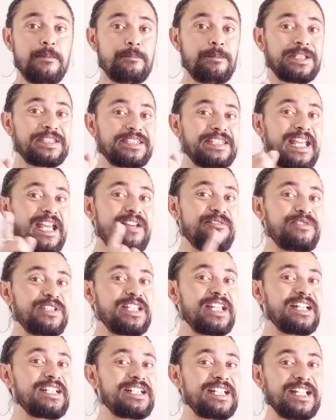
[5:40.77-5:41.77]
But there we
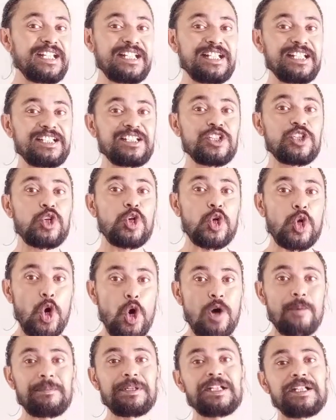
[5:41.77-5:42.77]
had taken the
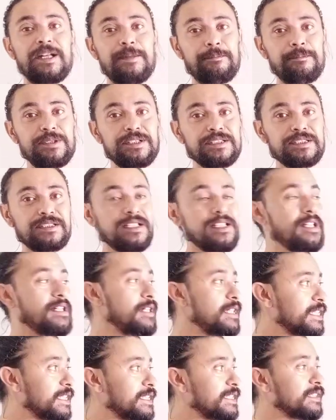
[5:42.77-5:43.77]
common
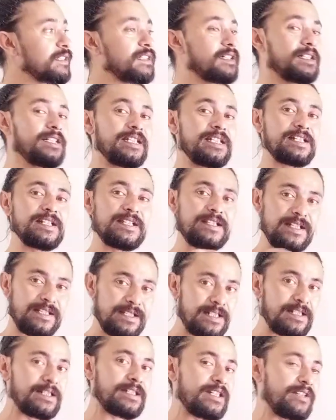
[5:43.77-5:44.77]
numbers. Here it is a
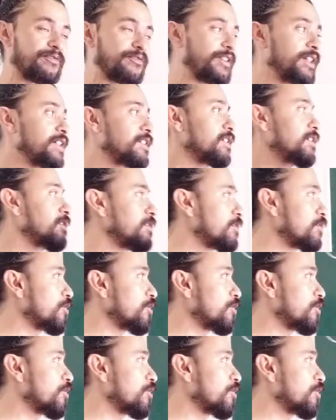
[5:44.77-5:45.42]
little different.